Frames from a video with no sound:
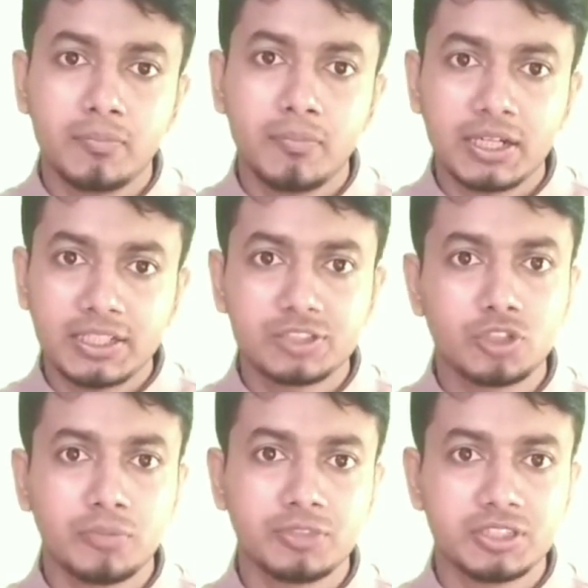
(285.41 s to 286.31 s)
but
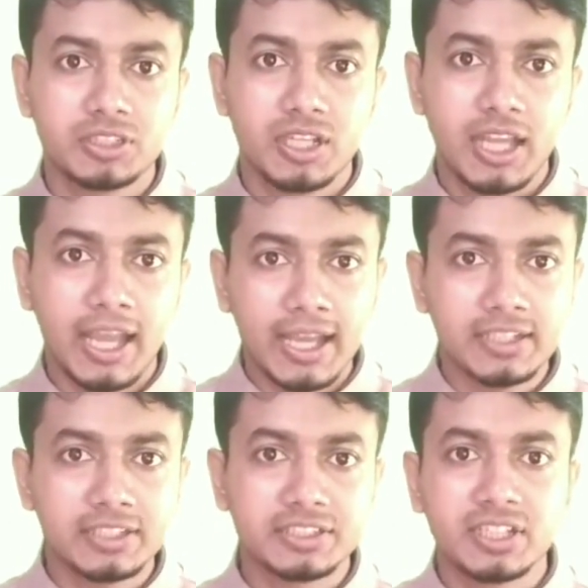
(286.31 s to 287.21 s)
stopped it
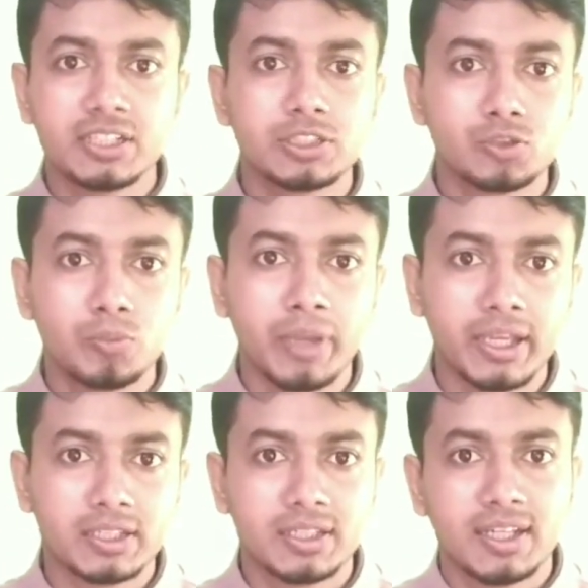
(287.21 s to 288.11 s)
and started to
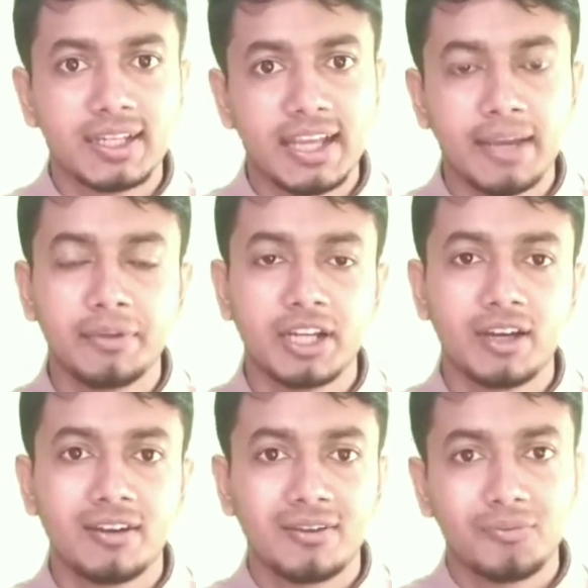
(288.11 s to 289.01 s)
make camera
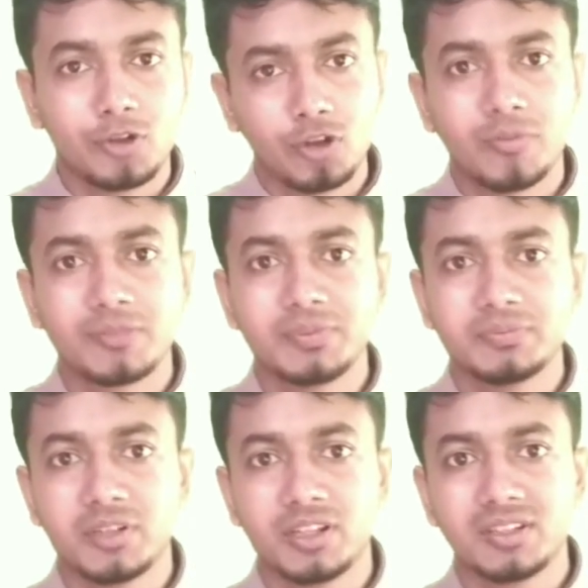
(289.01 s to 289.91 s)
for common people.